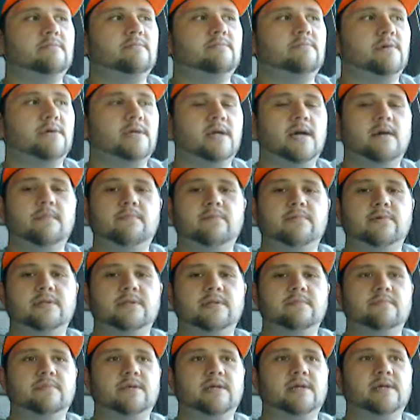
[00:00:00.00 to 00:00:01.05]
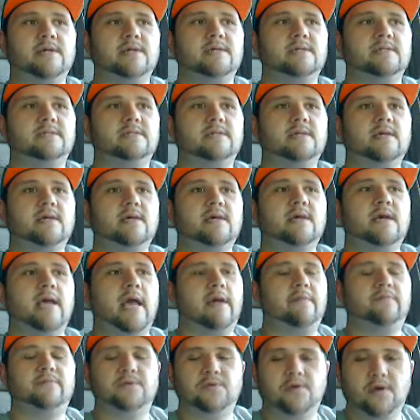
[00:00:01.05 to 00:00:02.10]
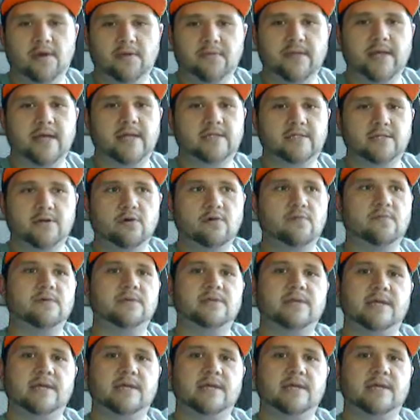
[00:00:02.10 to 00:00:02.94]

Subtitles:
put up with it because after all that's over,